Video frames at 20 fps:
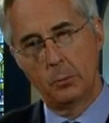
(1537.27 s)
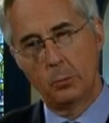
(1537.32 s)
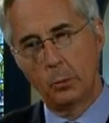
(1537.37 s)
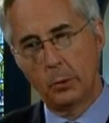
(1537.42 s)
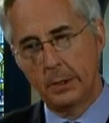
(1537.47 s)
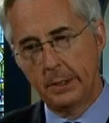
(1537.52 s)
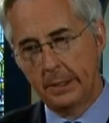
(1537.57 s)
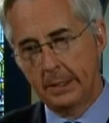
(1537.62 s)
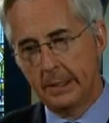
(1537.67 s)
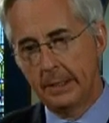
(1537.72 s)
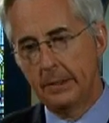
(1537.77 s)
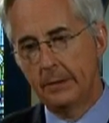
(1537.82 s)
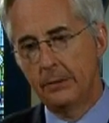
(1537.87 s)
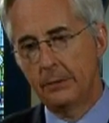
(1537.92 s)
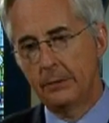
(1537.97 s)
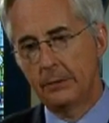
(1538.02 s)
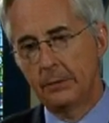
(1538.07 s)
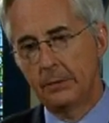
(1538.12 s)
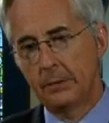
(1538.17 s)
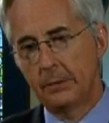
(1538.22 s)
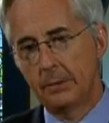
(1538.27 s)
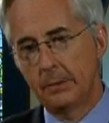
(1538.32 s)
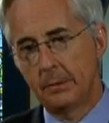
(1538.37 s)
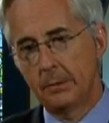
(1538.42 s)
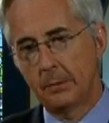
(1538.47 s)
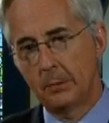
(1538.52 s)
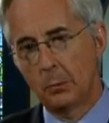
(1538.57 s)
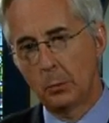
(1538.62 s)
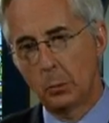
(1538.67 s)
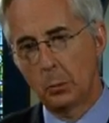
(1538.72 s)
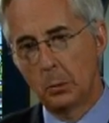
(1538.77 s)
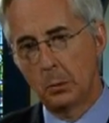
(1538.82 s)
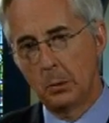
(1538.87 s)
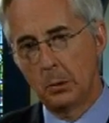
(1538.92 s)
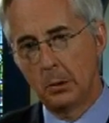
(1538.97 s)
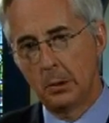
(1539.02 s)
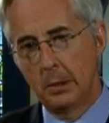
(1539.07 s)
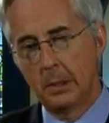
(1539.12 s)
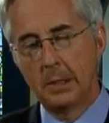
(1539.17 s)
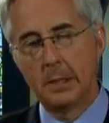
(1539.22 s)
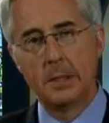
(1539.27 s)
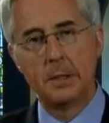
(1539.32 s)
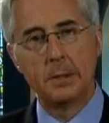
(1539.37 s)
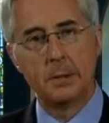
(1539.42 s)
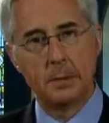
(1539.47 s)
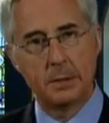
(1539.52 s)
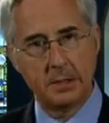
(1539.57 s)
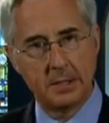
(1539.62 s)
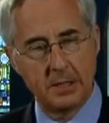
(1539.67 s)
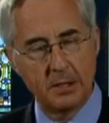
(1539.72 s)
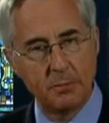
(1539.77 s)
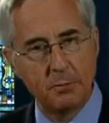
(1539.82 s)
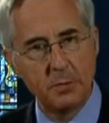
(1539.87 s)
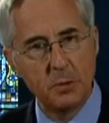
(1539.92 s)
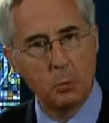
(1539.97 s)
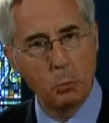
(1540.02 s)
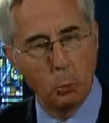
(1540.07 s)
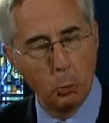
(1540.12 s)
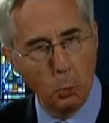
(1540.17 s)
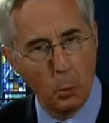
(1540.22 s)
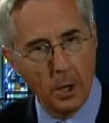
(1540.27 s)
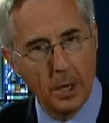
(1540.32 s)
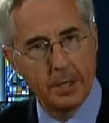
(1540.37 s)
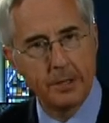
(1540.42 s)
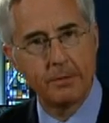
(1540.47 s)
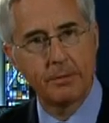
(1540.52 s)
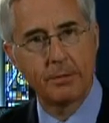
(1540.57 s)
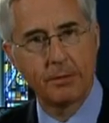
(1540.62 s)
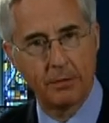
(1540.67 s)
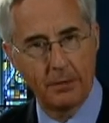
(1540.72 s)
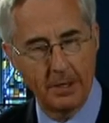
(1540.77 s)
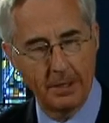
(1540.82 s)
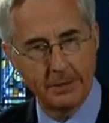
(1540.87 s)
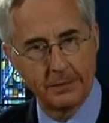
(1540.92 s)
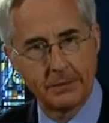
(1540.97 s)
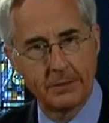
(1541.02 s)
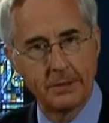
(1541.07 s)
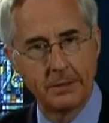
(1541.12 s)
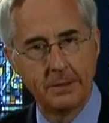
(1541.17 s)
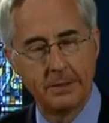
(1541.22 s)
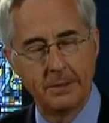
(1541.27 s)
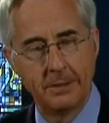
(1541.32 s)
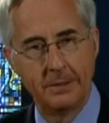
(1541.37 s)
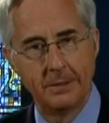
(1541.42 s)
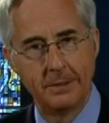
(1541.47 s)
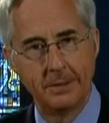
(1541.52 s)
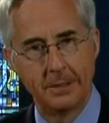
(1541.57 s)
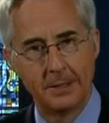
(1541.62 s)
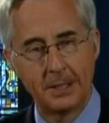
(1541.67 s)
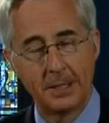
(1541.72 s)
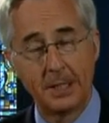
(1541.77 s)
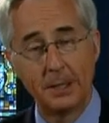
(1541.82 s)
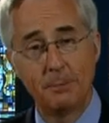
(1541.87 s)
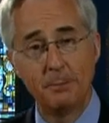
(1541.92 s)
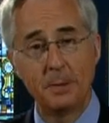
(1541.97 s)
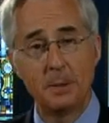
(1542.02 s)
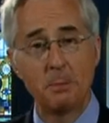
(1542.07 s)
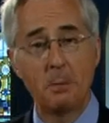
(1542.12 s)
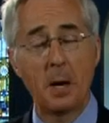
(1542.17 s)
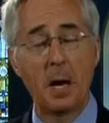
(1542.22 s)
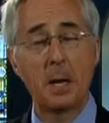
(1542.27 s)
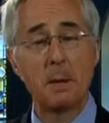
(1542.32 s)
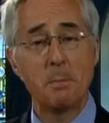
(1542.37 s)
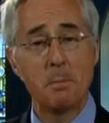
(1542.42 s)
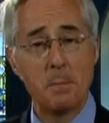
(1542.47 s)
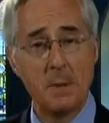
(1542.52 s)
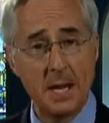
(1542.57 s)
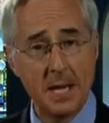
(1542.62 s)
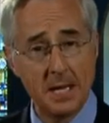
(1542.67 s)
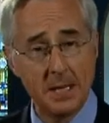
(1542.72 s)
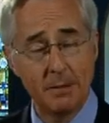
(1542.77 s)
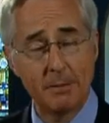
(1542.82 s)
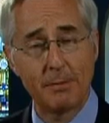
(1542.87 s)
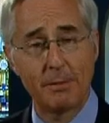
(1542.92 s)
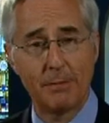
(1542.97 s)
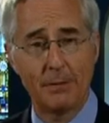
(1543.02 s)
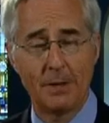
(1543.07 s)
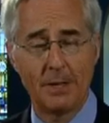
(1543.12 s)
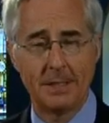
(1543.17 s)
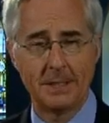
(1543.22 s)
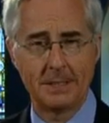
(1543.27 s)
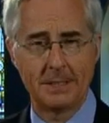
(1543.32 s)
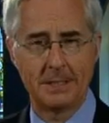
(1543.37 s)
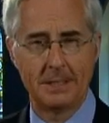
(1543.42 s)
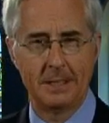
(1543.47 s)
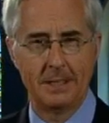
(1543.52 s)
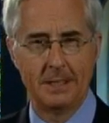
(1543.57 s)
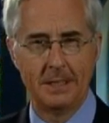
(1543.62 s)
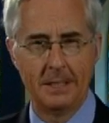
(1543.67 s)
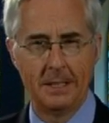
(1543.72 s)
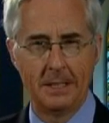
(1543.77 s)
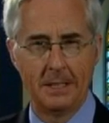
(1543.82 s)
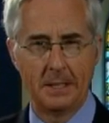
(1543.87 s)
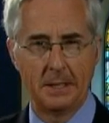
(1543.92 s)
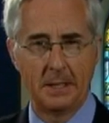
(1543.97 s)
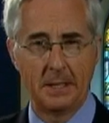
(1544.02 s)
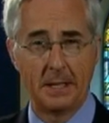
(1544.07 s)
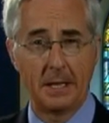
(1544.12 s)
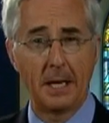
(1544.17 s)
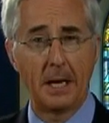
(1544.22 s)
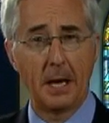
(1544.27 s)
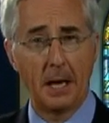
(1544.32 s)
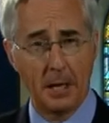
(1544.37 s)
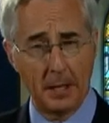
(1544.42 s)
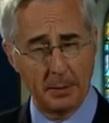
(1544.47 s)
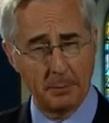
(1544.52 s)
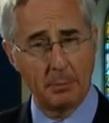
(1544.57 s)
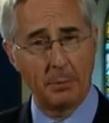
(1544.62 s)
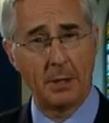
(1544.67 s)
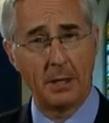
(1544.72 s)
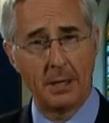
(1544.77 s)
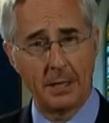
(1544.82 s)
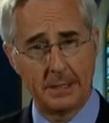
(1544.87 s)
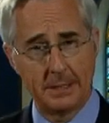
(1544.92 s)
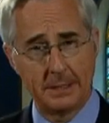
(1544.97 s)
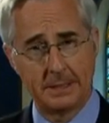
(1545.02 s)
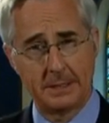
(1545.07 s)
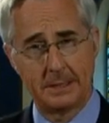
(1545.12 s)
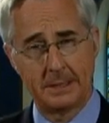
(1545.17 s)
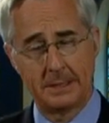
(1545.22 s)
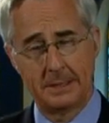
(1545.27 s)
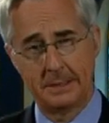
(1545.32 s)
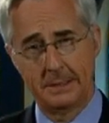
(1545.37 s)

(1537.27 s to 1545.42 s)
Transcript: what is, give me one front, give me my main front that I hide behind.